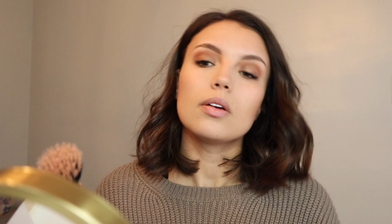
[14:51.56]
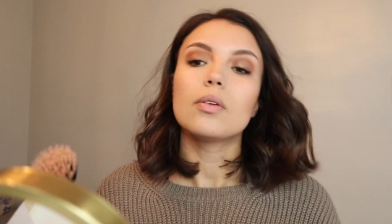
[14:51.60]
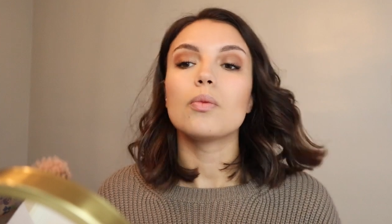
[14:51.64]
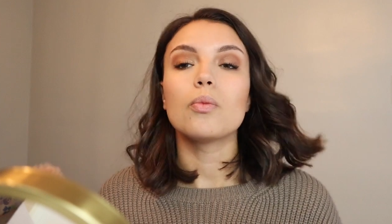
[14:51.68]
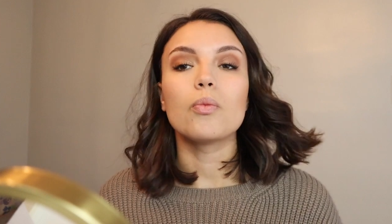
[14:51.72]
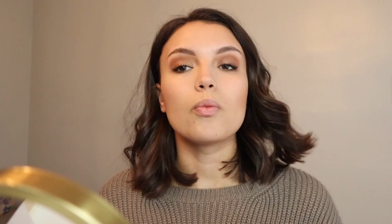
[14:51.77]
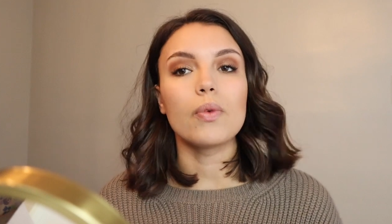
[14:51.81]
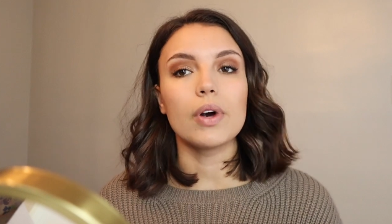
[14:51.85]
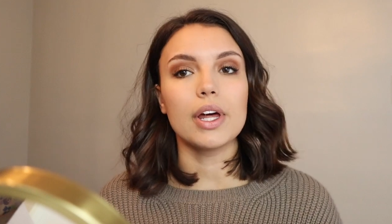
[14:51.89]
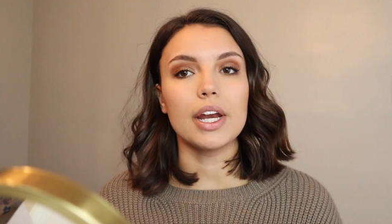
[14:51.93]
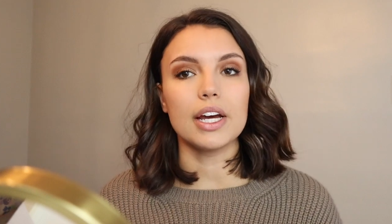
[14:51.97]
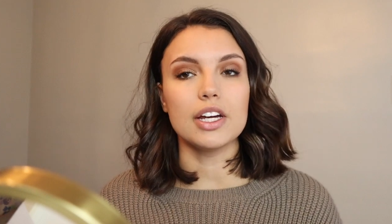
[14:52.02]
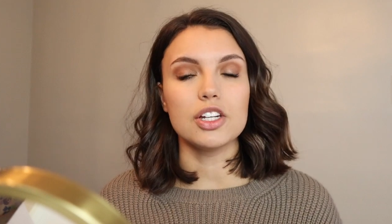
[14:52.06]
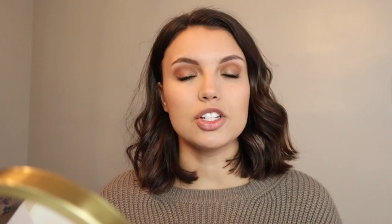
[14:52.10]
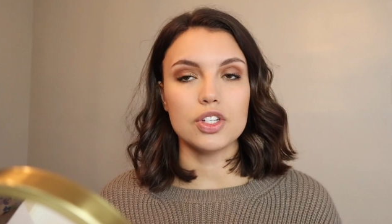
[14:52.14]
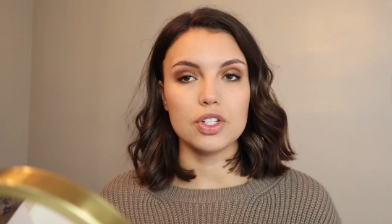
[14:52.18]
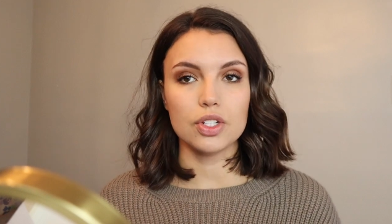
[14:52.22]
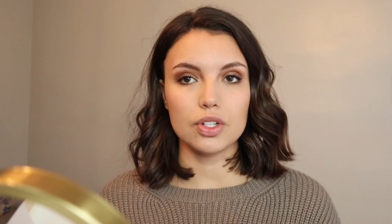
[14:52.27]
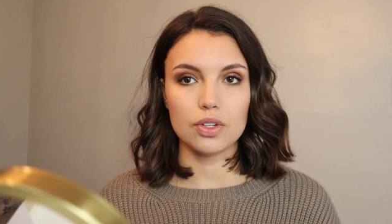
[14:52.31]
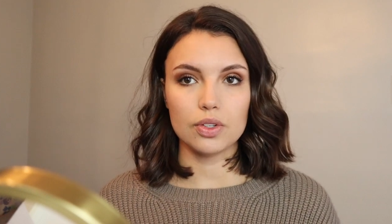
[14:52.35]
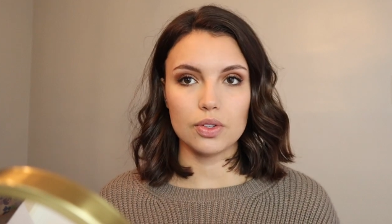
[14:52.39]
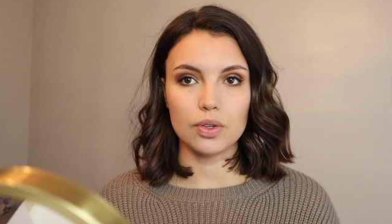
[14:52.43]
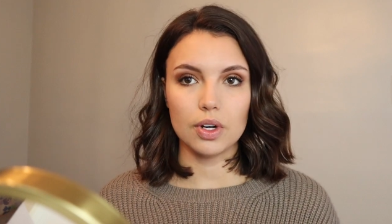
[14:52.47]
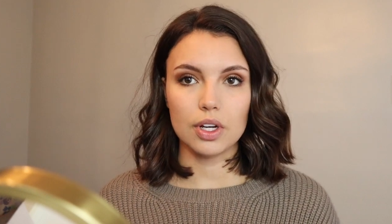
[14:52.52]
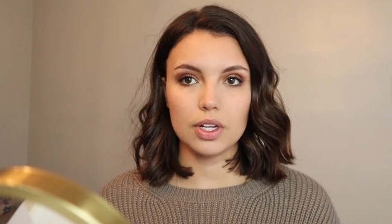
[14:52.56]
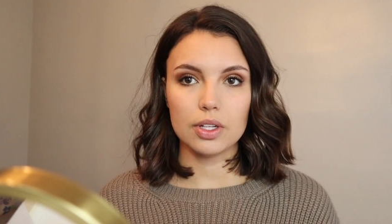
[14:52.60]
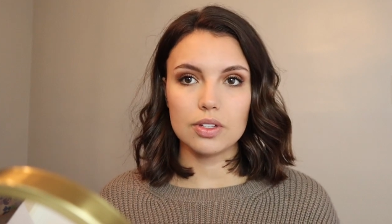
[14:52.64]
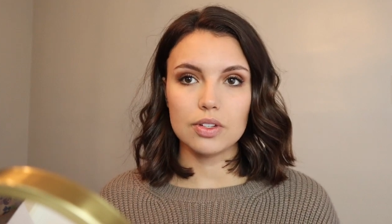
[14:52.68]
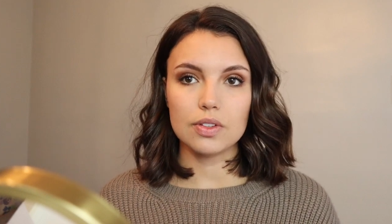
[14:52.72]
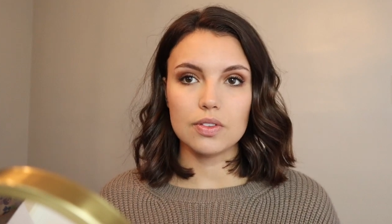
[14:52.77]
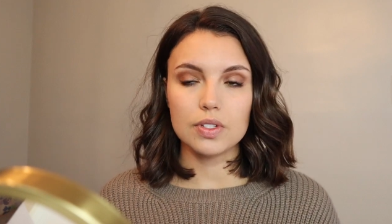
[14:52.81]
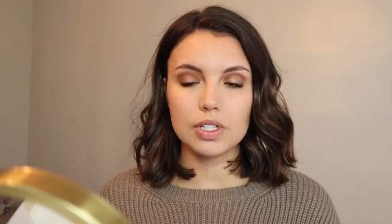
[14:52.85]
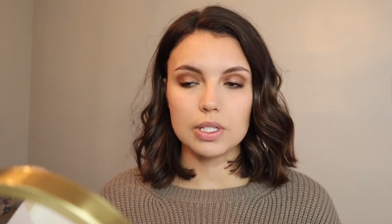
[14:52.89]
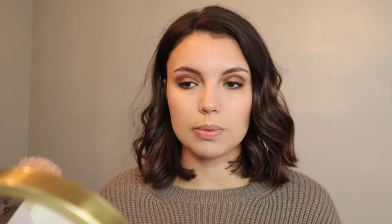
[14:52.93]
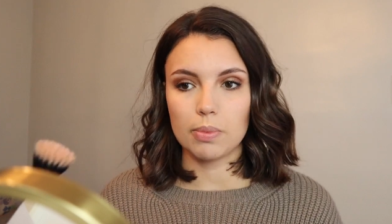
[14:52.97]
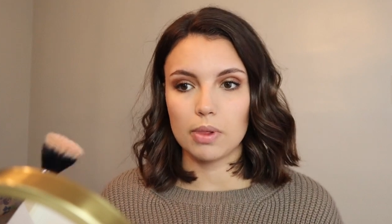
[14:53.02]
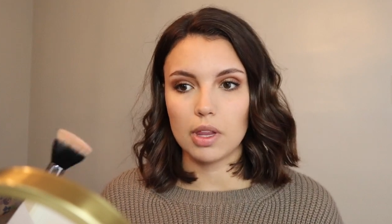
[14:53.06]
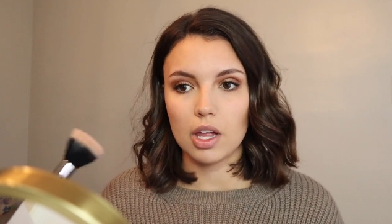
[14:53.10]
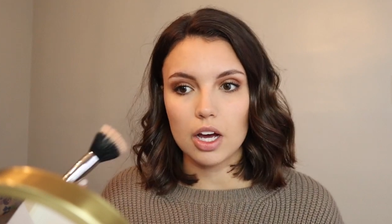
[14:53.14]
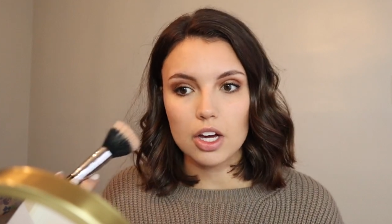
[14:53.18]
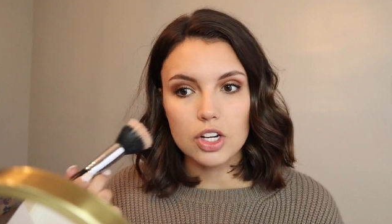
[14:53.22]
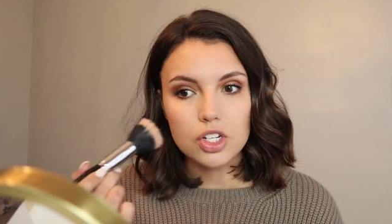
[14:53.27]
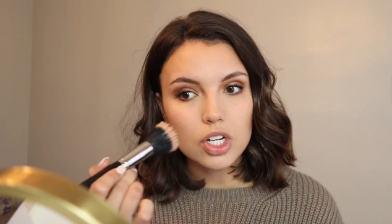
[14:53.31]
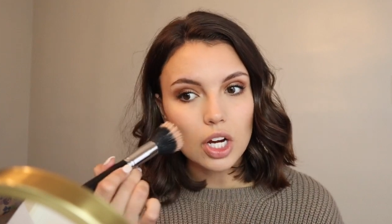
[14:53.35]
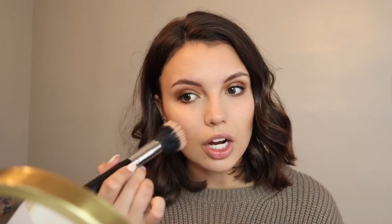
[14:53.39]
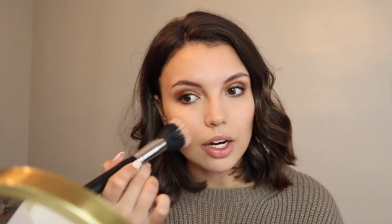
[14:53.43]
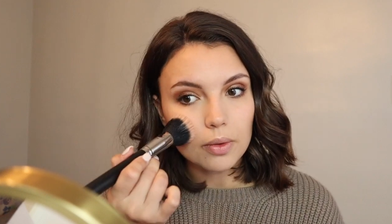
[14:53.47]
When I do use blush,